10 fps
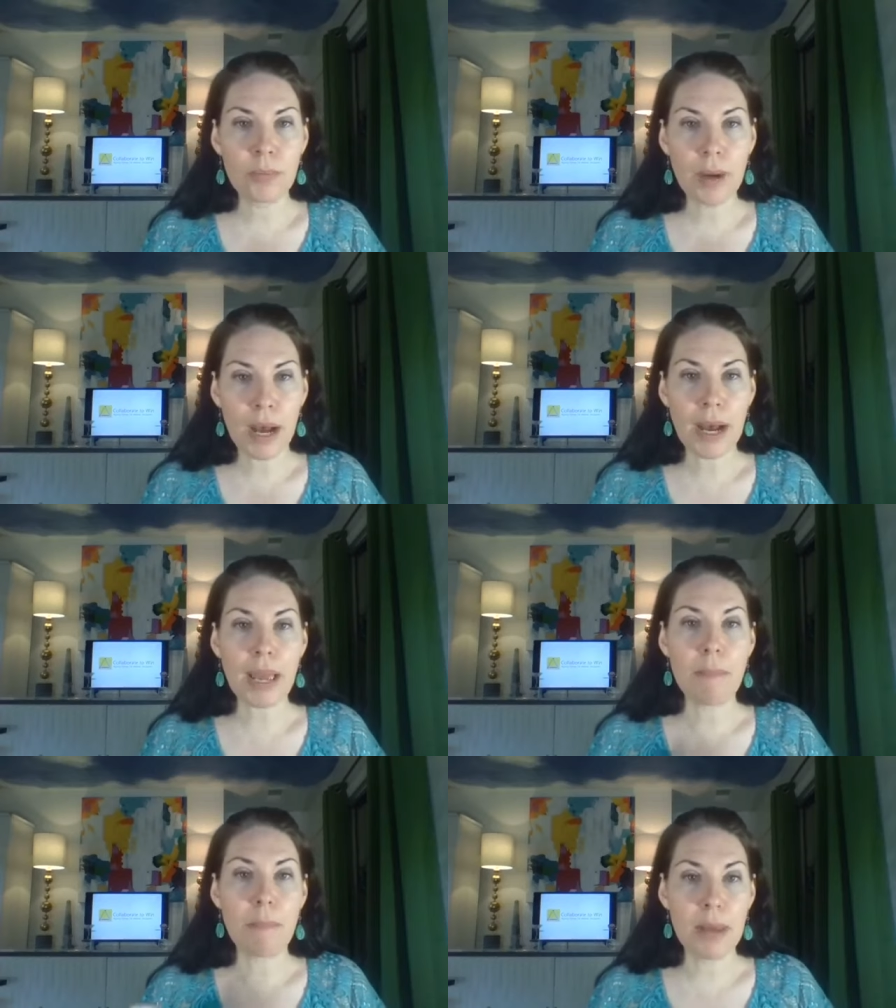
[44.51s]

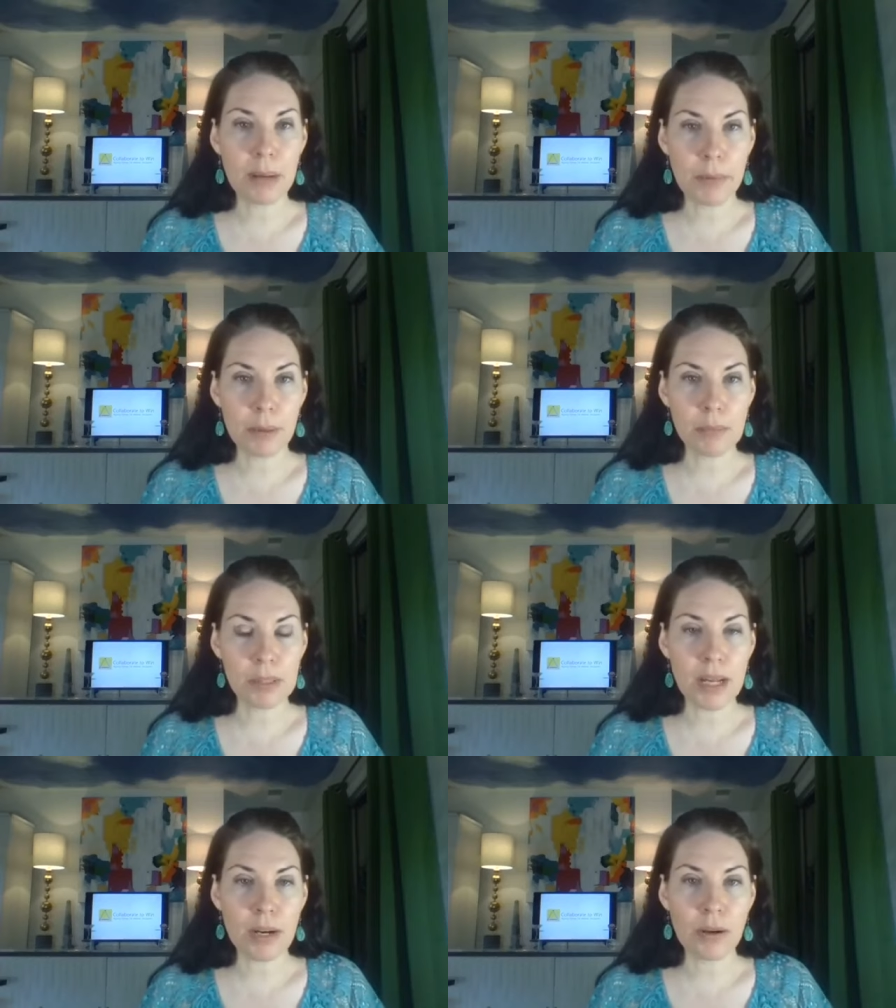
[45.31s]
high minimums
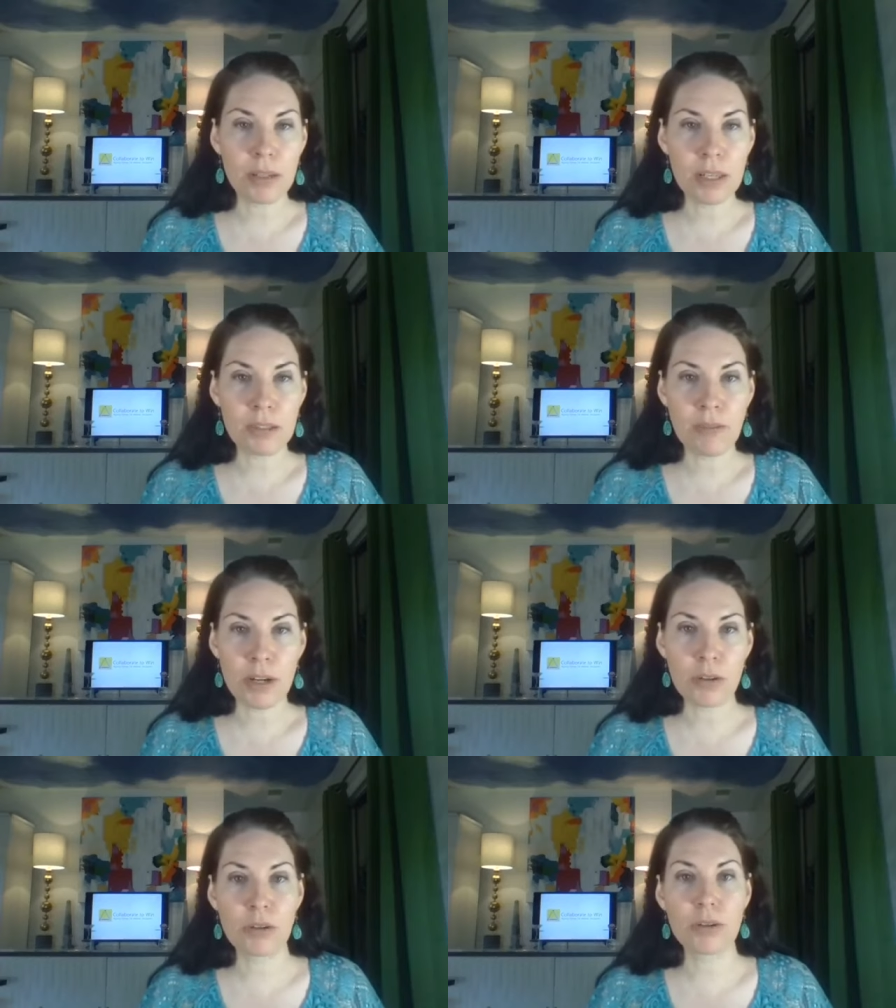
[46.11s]
that these
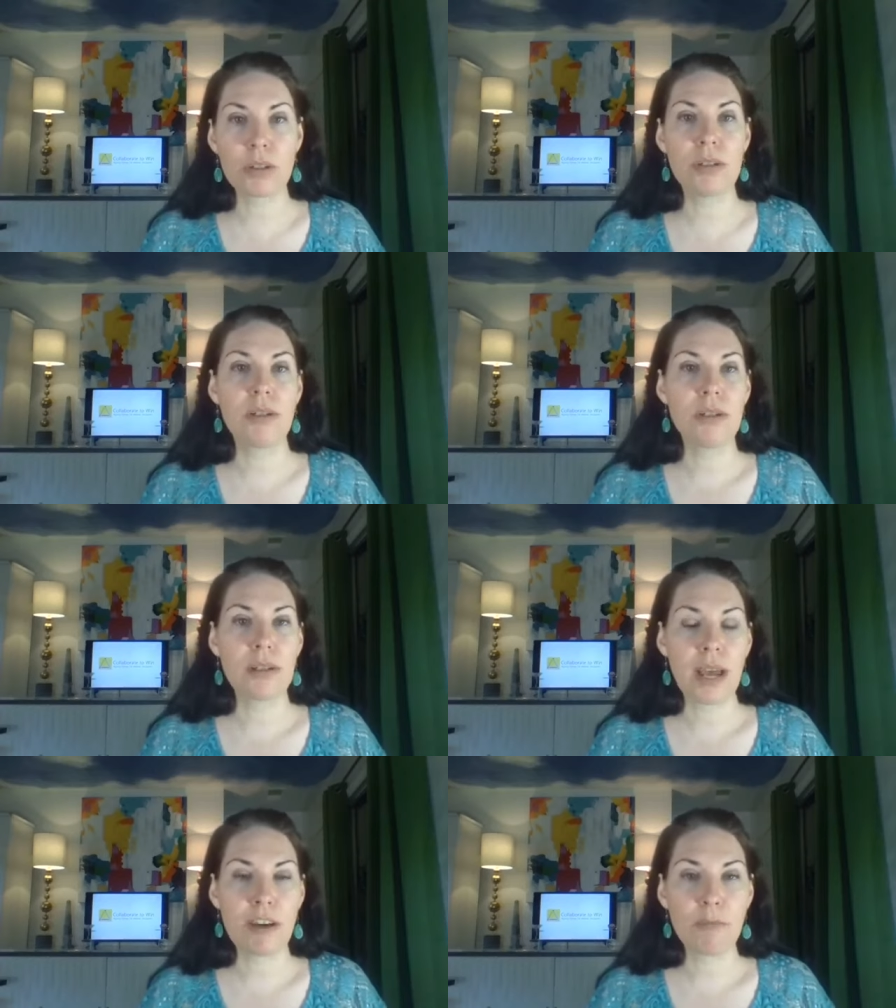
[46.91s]
vendors
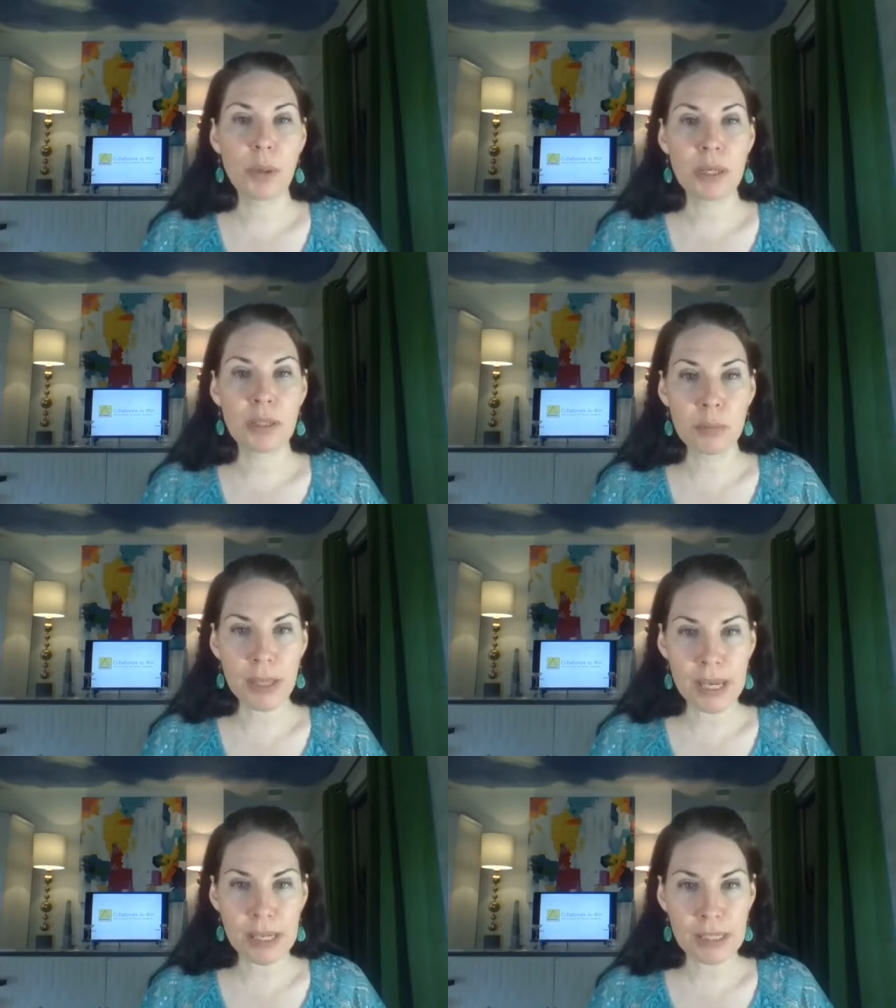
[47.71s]
have put in
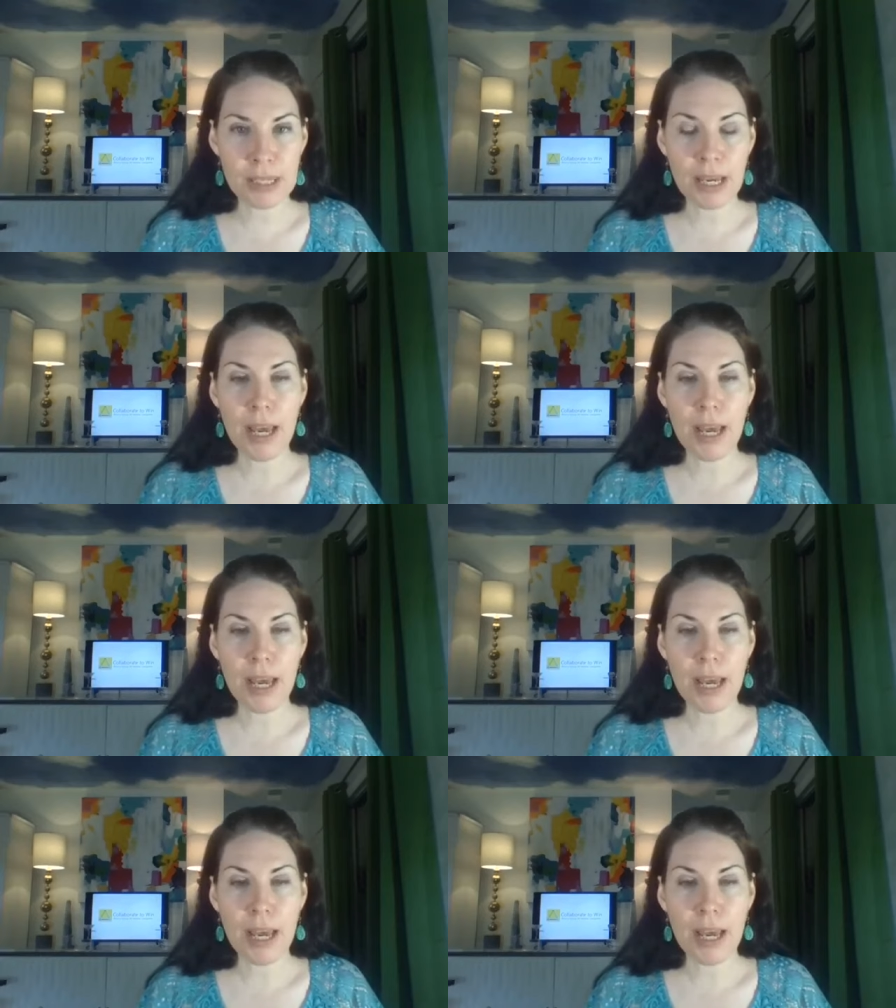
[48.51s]
place.